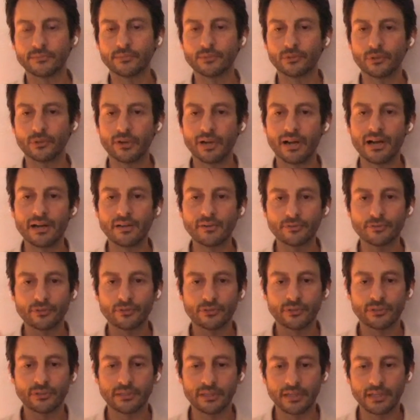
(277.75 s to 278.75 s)
So
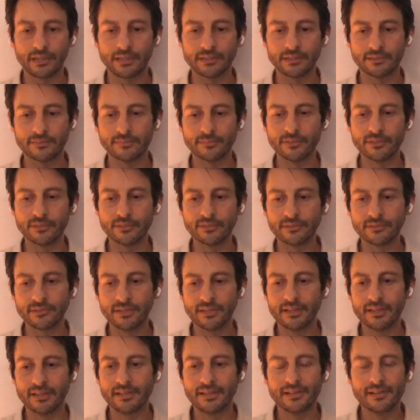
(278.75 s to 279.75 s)
after enlightenment,
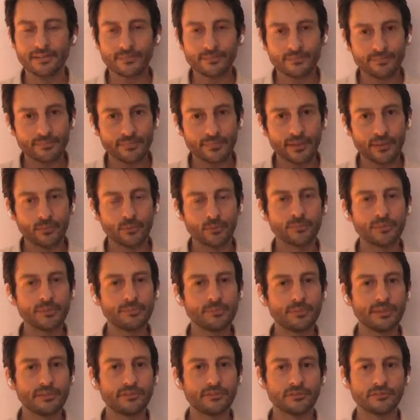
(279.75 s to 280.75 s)
there will be
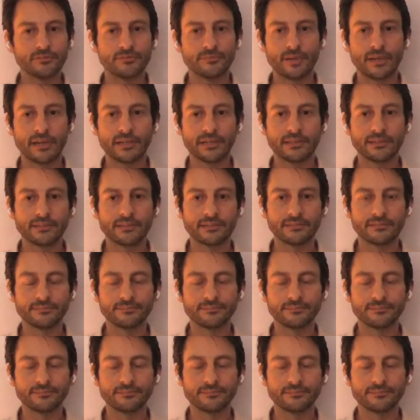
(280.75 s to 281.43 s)
peace of mind.